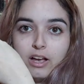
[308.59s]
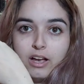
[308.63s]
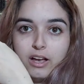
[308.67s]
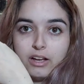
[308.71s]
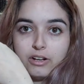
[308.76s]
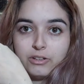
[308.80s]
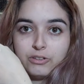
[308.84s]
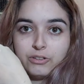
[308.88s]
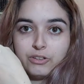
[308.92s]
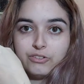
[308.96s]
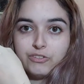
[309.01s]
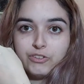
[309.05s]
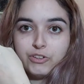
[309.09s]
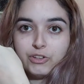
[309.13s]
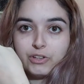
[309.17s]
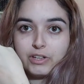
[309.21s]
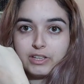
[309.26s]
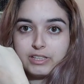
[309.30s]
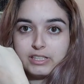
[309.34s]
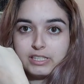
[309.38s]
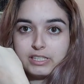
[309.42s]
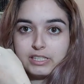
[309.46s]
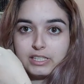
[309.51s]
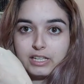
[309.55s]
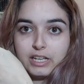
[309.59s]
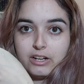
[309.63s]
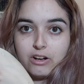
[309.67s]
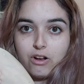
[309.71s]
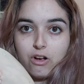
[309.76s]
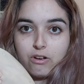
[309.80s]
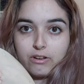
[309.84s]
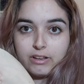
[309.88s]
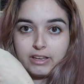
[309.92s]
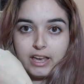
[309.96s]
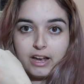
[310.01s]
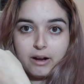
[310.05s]
I don't know if you can see it
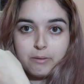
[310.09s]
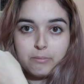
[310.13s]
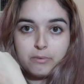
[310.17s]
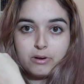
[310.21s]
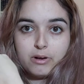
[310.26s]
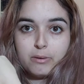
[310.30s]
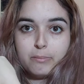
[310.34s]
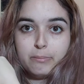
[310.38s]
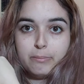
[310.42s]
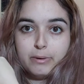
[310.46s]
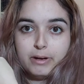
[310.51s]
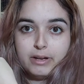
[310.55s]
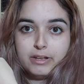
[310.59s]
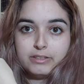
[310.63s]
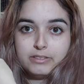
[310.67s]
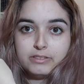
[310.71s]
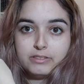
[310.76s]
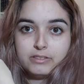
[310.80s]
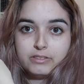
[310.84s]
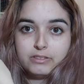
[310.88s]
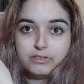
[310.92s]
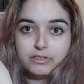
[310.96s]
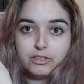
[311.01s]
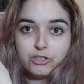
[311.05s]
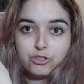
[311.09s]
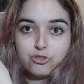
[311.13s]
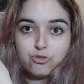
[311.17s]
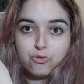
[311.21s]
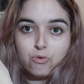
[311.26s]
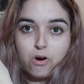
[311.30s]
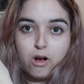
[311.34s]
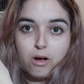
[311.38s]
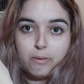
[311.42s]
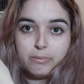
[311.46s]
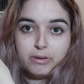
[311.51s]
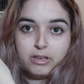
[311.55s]
on camera, but the
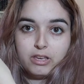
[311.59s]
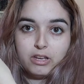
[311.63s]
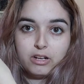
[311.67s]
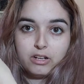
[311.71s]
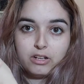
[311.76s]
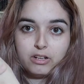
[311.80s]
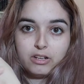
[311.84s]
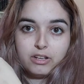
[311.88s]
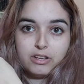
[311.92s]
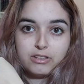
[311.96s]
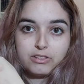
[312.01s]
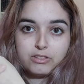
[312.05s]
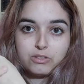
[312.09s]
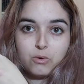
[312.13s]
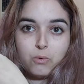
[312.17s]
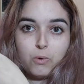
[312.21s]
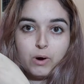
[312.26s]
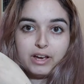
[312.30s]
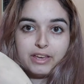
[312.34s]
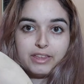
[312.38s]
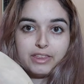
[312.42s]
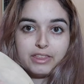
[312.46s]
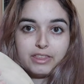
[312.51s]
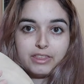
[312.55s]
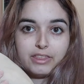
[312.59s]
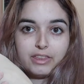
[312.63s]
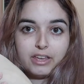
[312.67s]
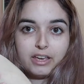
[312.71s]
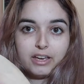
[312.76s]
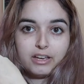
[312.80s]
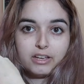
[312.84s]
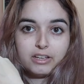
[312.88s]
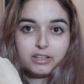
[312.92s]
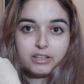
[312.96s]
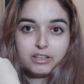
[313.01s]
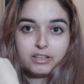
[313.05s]
drop here is quite
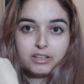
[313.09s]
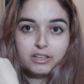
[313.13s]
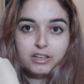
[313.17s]
thick.